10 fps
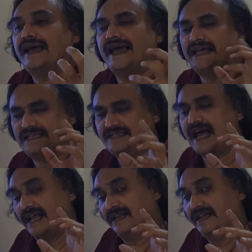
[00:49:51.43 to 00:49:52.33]

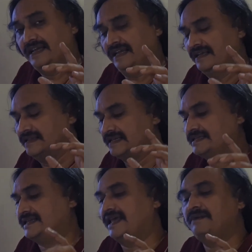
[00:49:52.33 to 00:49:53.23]
exactly in the
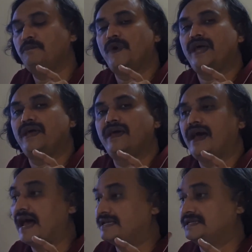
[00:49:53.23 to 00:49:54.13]
same
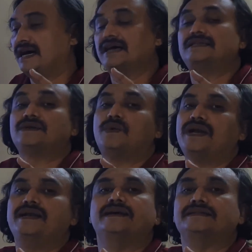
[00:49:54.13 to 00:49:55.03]
way as the other
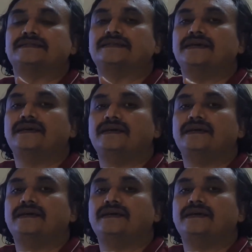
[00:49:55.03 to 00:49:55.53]
one does.